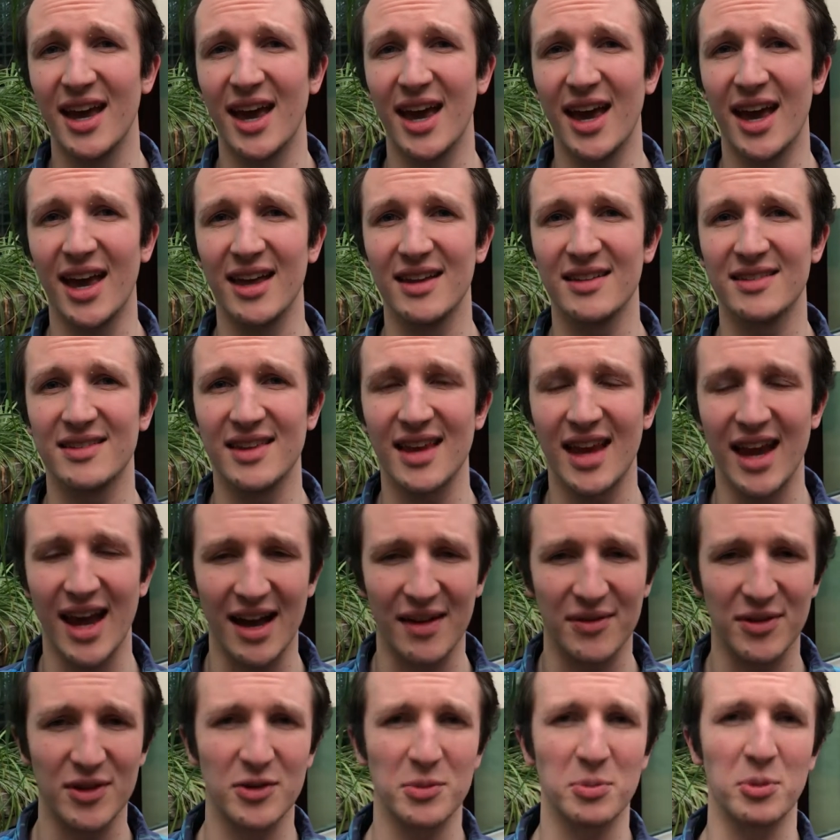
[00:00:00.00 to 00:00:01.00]
as they
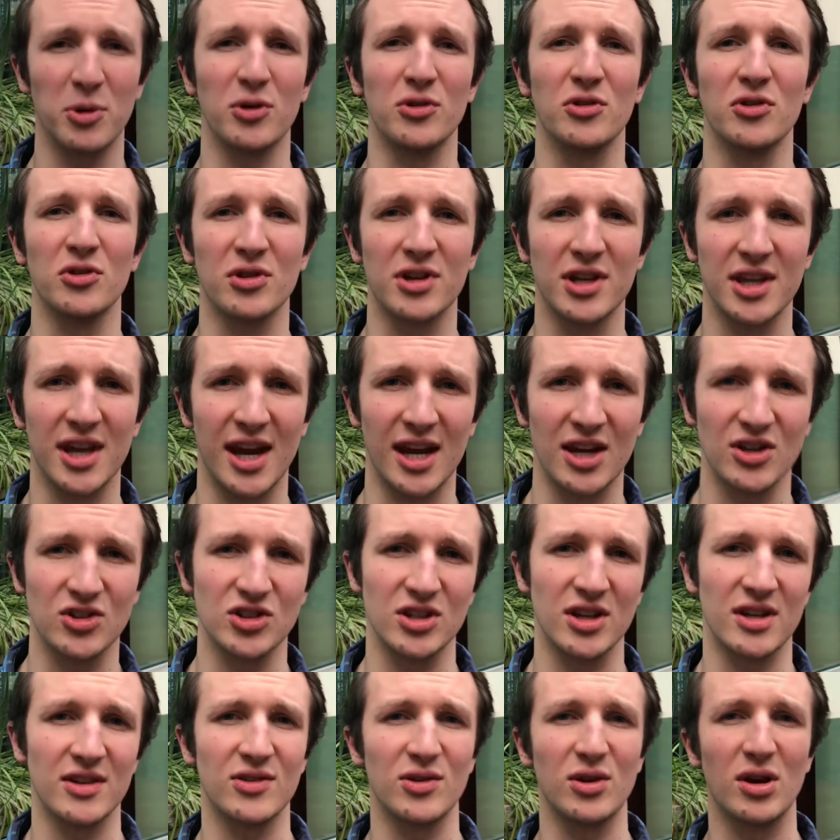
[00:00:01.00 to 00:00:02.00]
have this personal
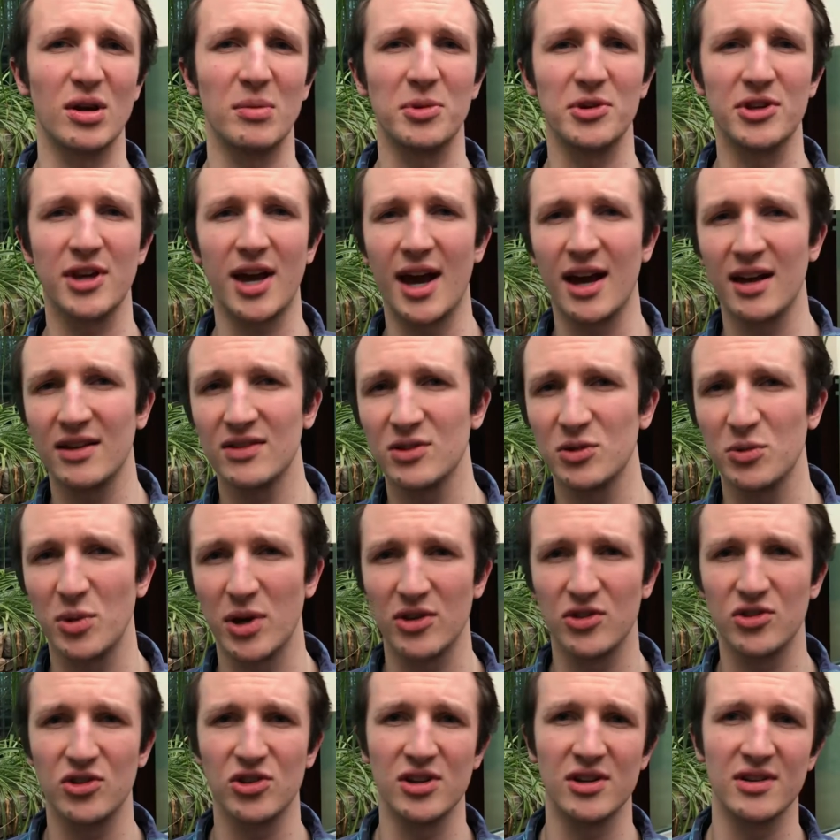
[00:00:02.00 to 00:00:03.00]
connection, as they're able to ask
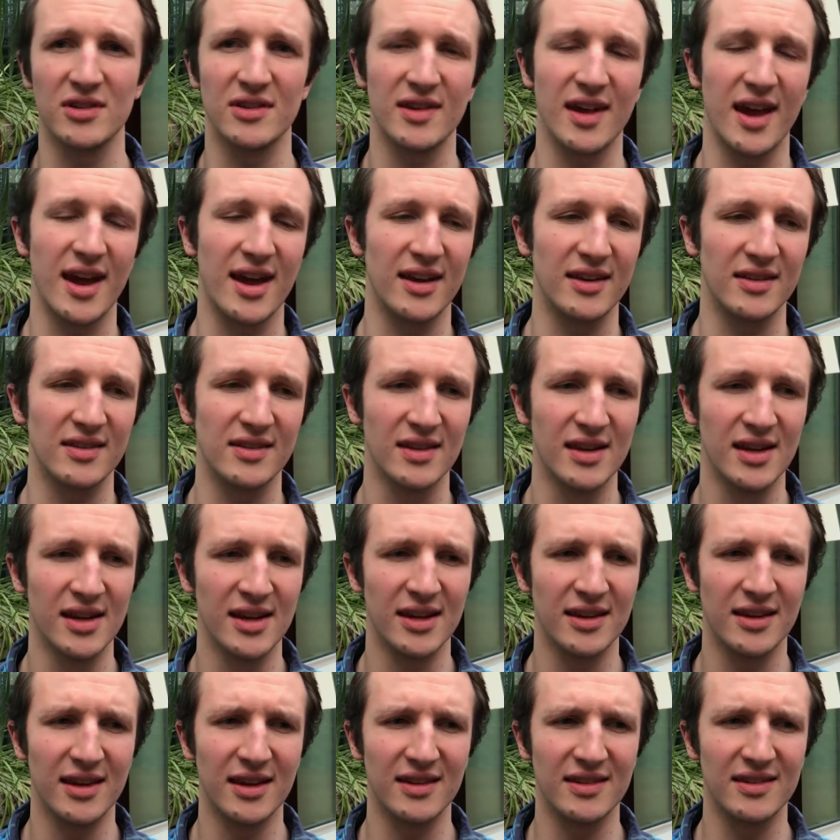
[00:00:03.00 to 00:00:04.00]
questions, as
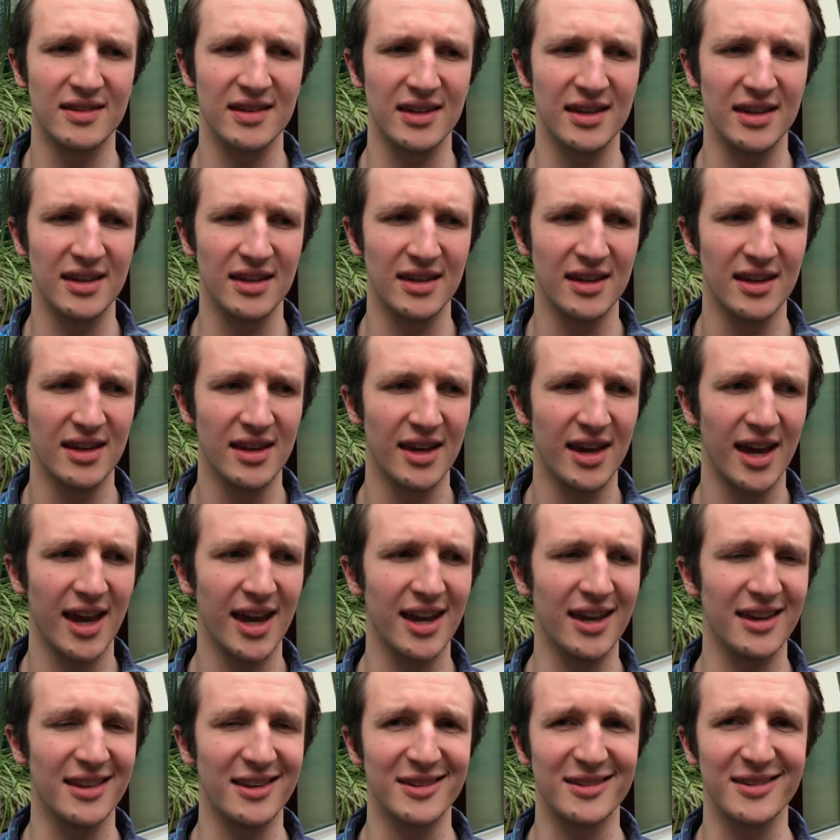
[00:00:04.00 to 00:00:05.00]
they see,
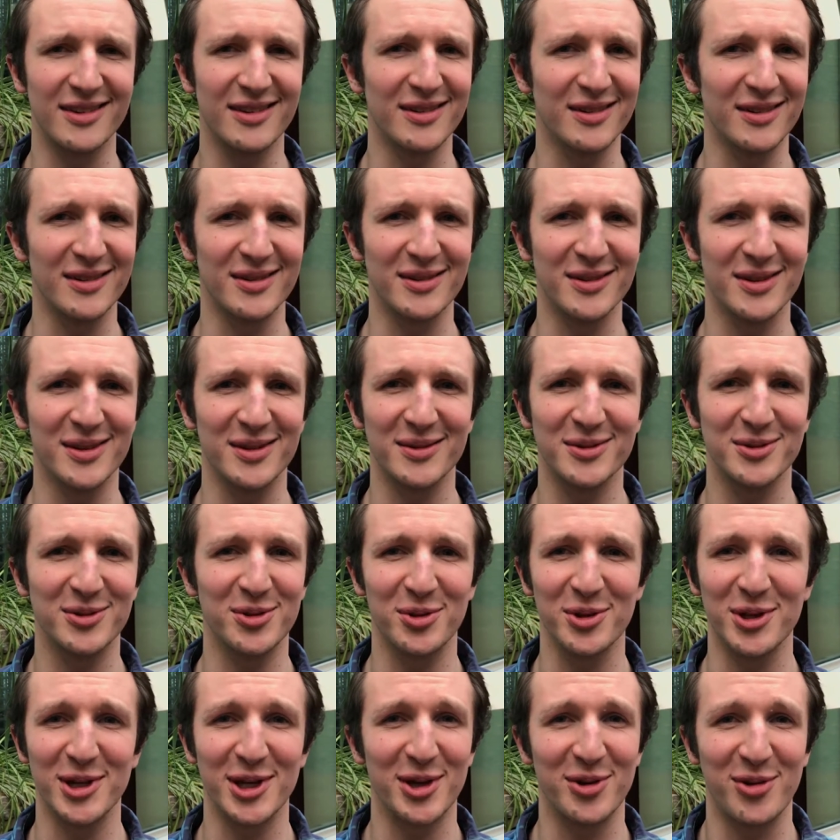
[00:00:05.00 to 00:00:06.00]
hey, this isn't
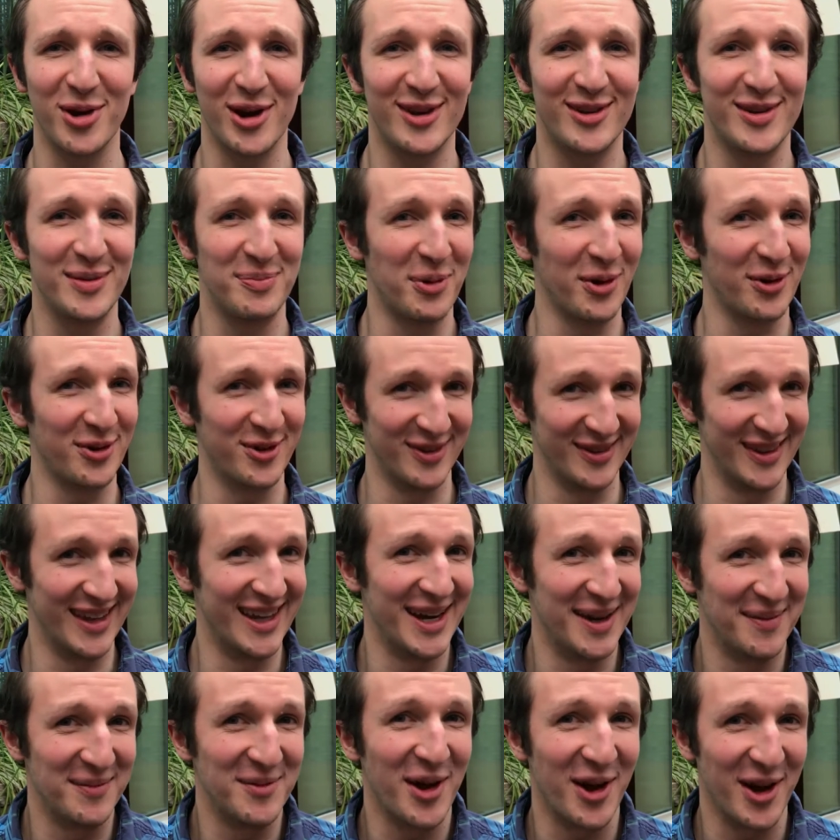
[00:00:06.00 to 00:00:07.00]
totally a crazy person that
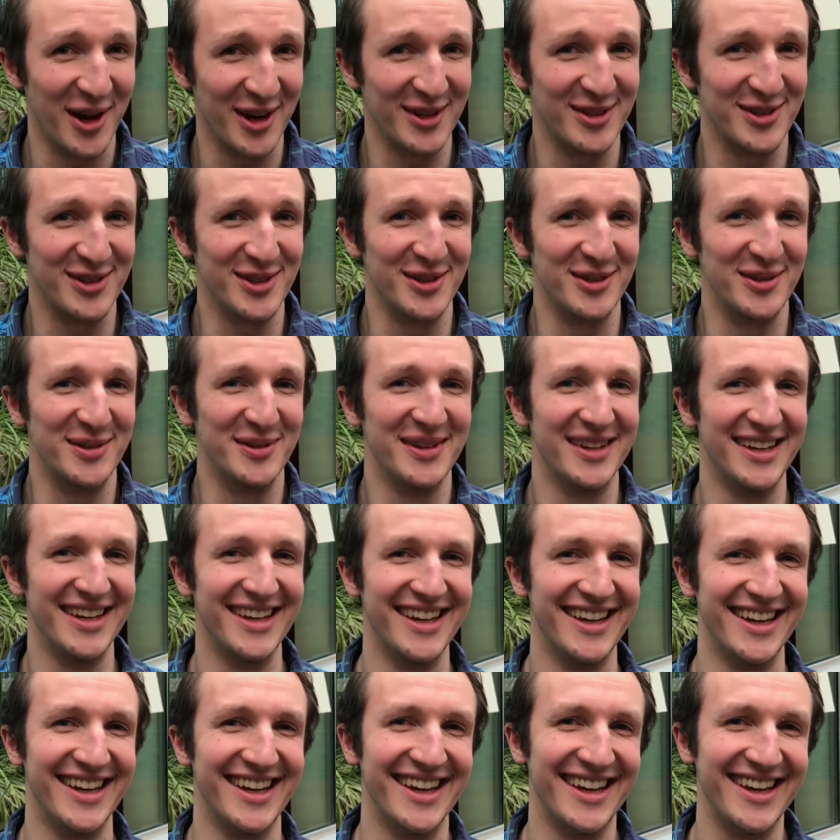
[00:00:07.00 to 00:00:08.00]
I'm talking to.
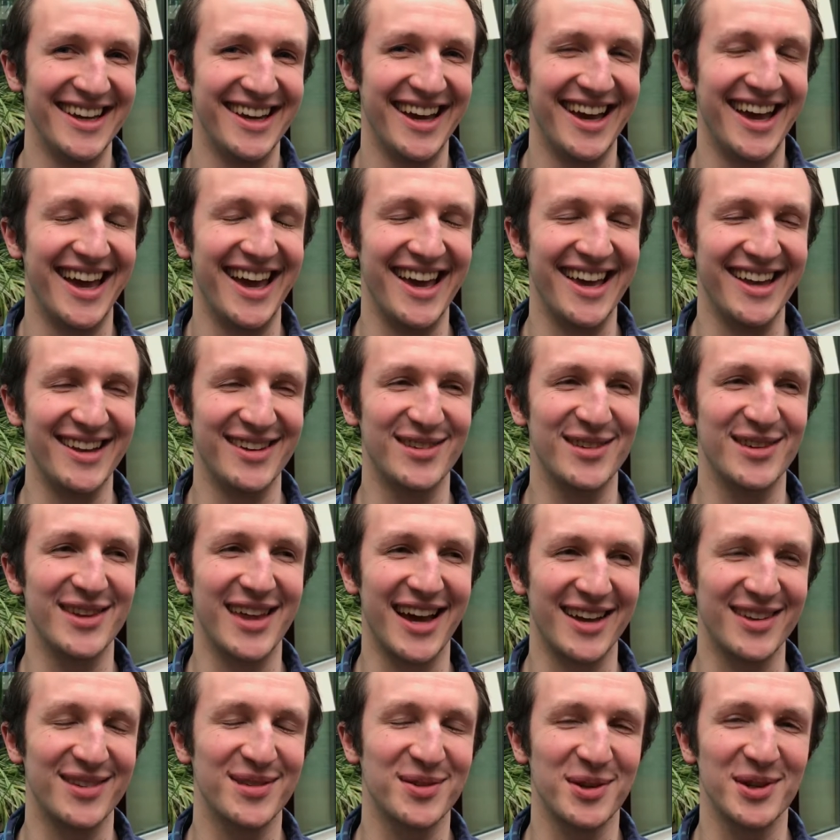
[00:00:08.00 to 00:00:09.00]
And so
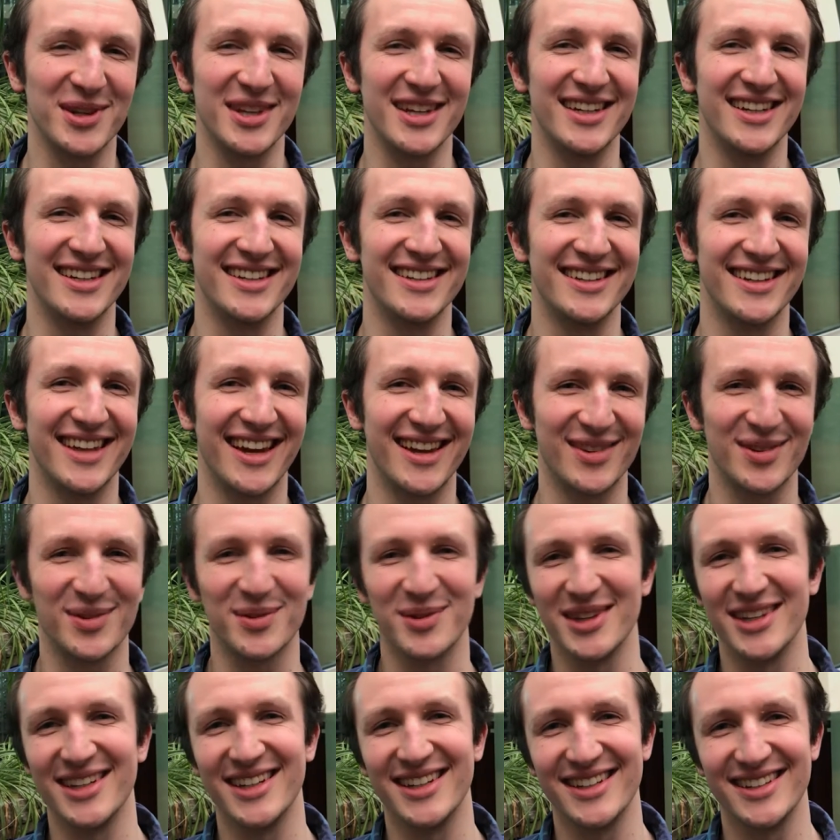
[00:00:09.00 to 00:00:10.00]
that's really
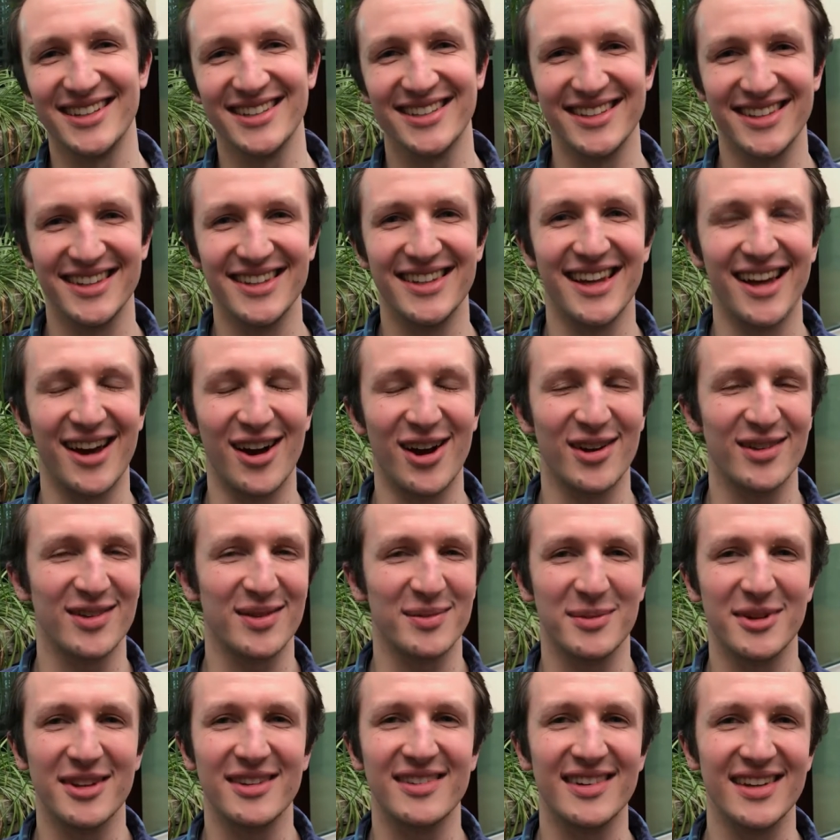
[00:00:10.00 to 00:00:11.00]

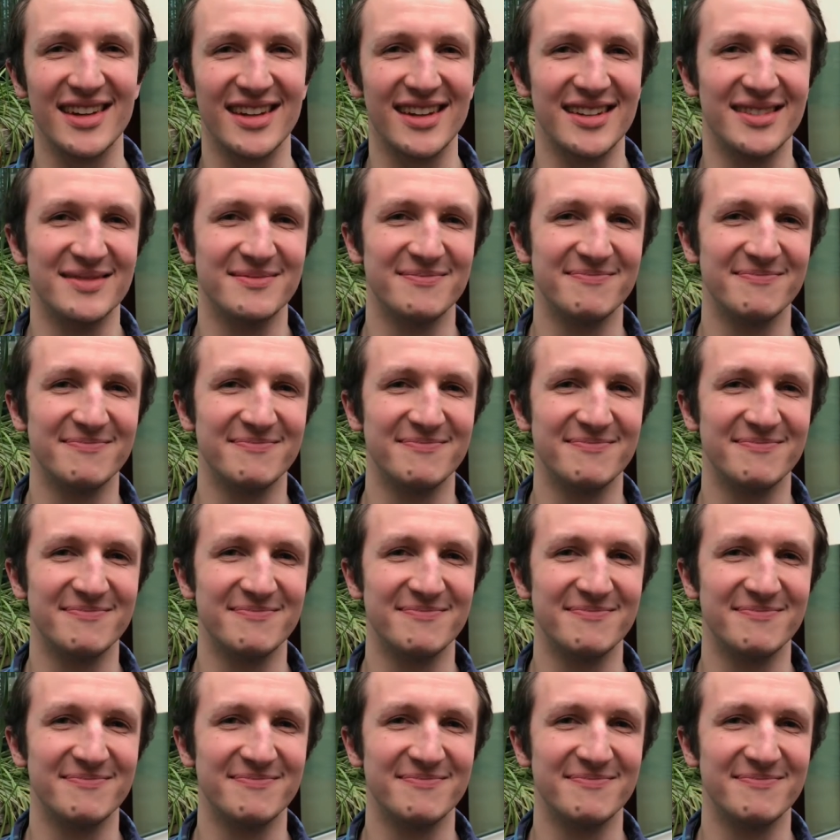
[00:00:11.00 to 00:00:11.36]
awesome to see.